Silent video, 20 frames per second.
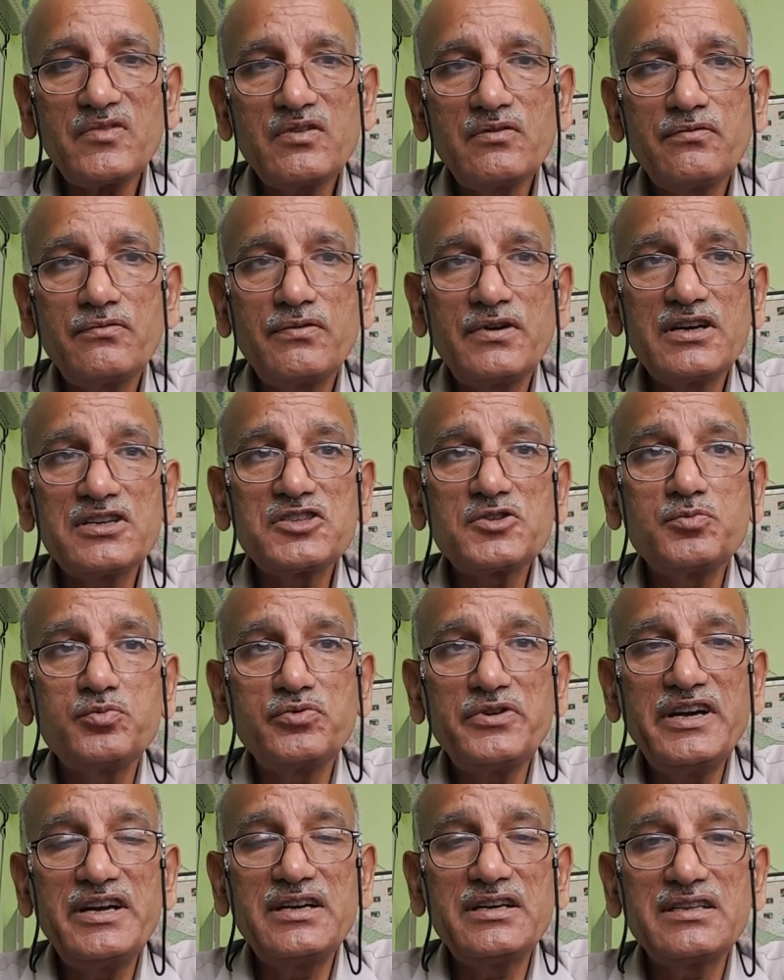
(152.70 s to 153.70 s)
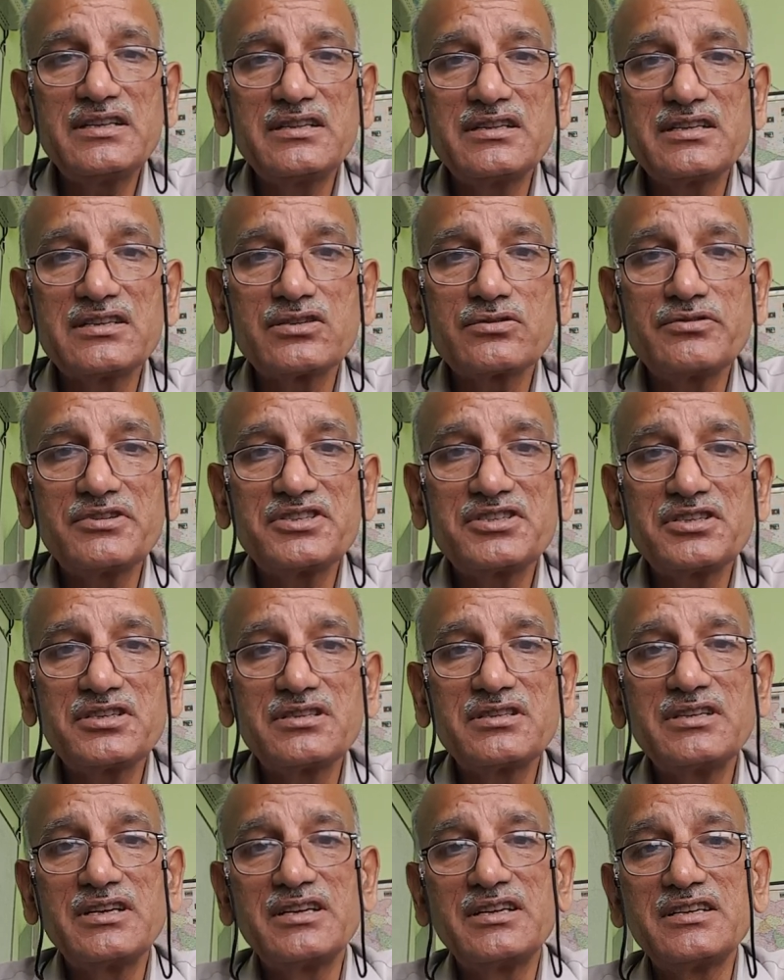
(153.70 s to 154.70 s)
First point in this
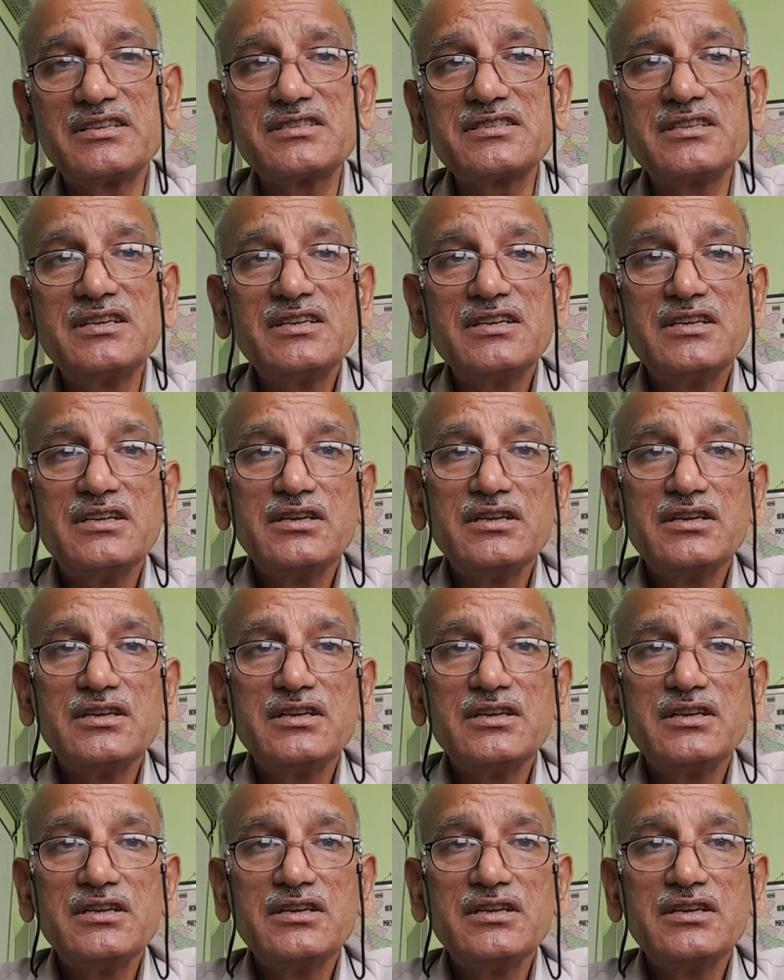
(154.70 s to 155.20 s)
question is,